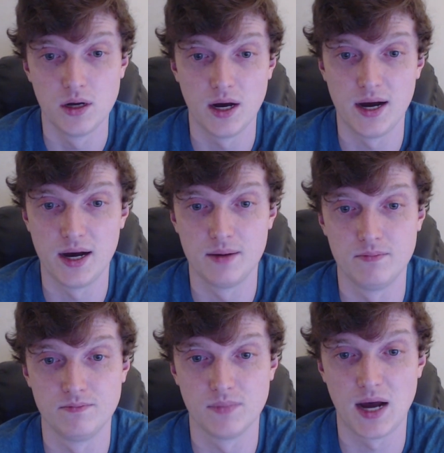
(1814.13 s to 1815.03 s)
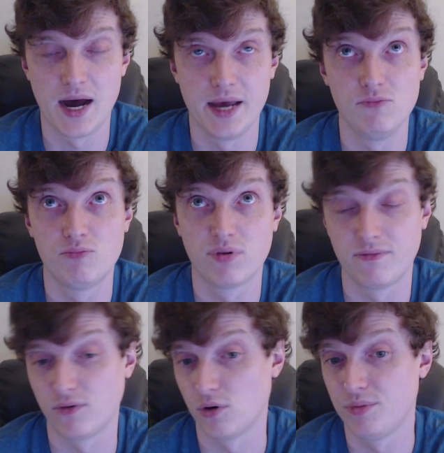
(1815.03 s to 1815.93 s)
I
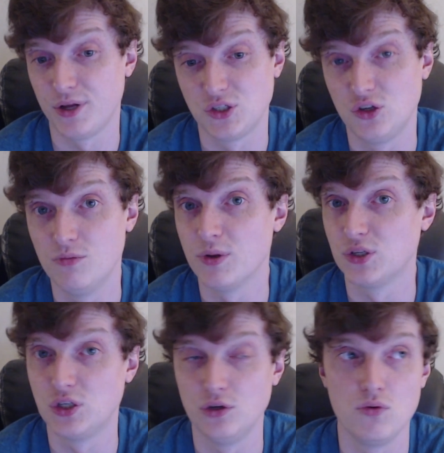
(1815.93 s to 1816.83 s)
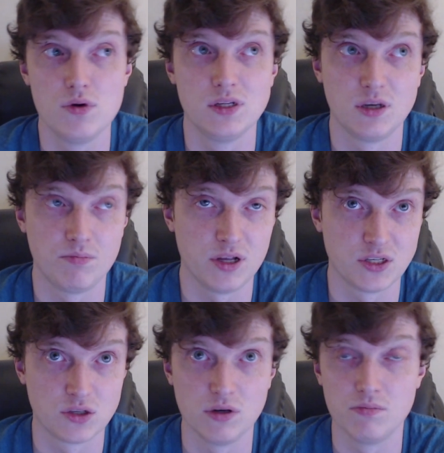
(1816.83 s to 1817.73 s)
prefer +2/+2 to
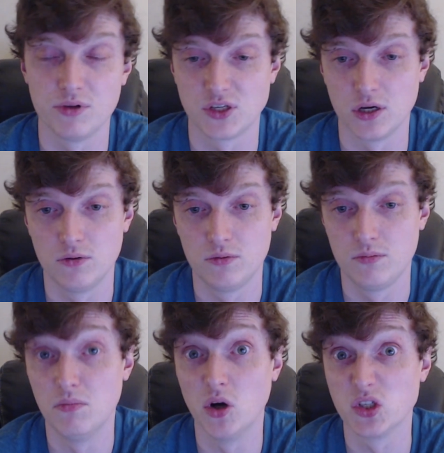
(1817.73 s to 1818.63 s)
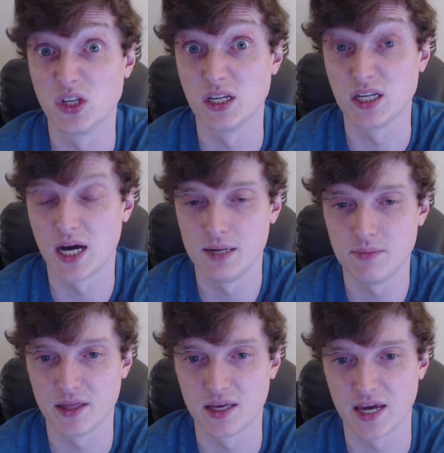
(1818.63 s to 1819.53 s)
+3/+0 most of the time.
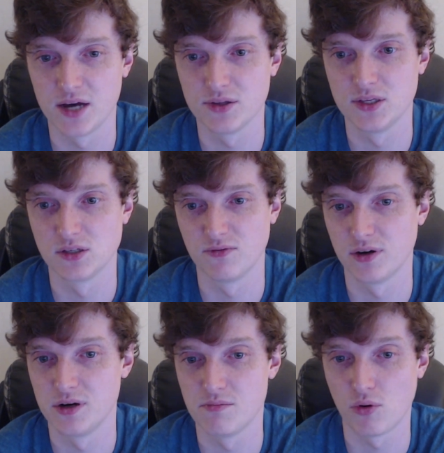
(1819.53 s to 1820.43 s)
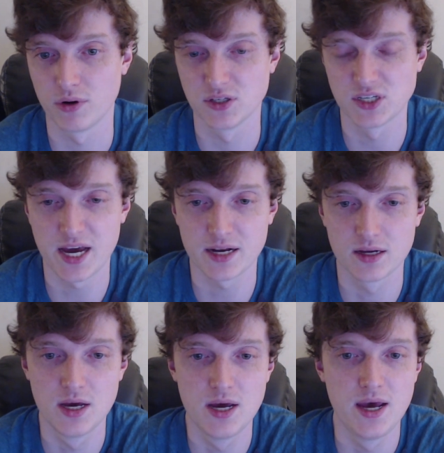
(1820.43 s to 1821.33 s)
I think health is a very important stat,
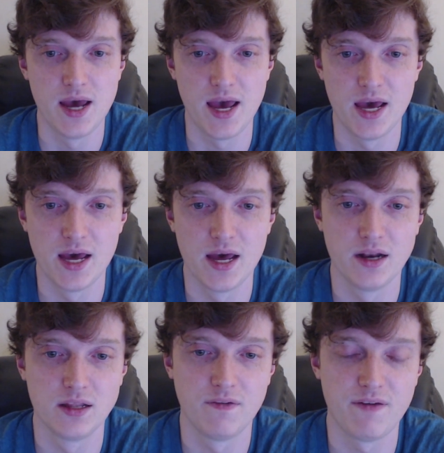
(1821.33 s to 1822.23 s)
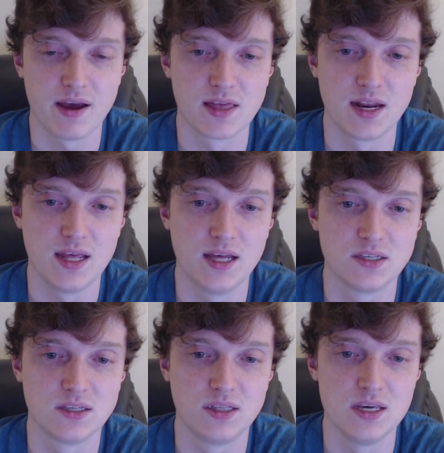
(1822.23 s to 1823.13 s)
and the fact that it
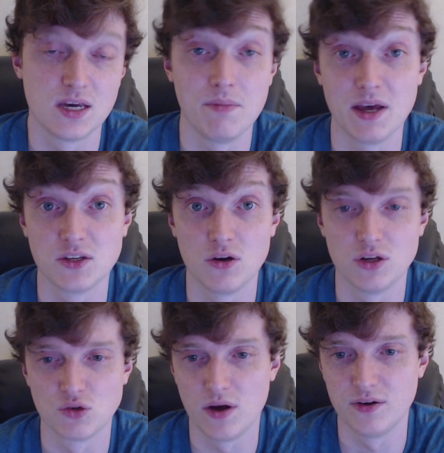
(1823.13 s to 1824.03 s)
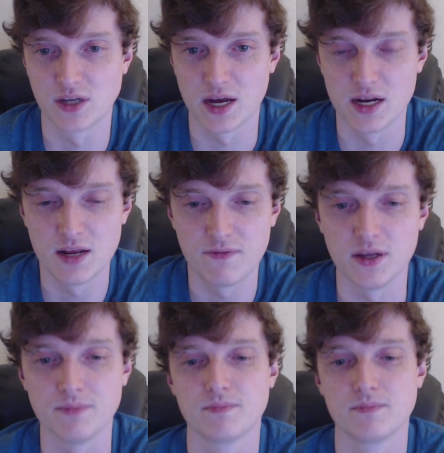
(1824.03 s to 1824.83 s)
hits the command zone as well is kind of nifty.